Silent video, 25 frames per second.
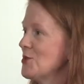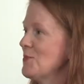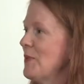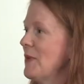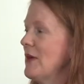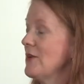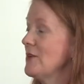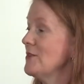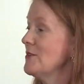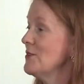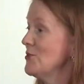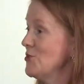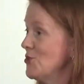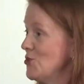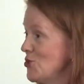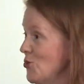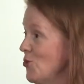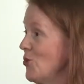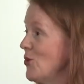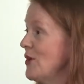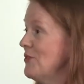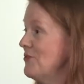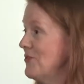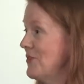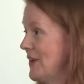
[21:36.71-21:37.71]
about
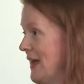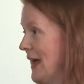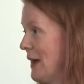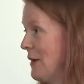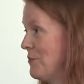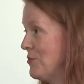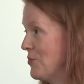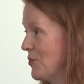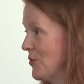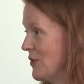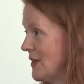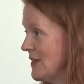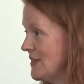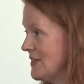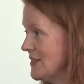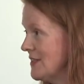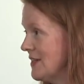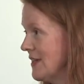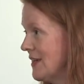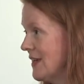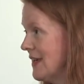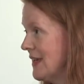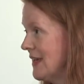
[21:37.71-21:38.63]
joy for Cadbury's,